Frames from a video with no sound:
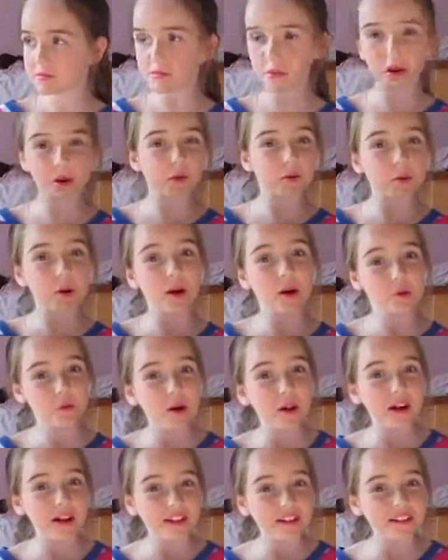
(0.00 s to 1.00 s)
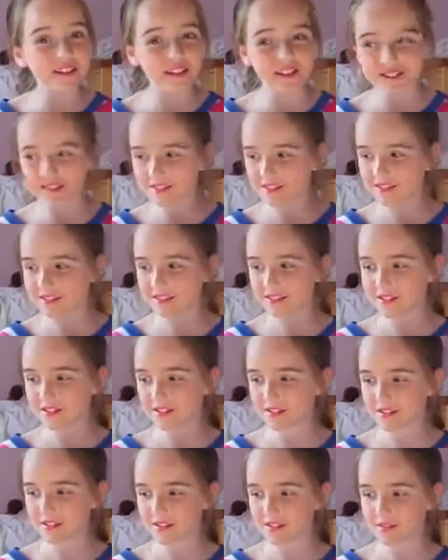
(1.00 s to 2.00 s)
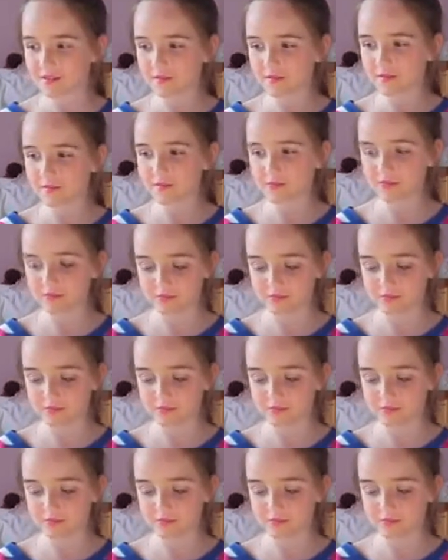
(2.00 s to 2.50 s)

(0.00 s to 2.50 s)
This is one of the best ones, though. So what you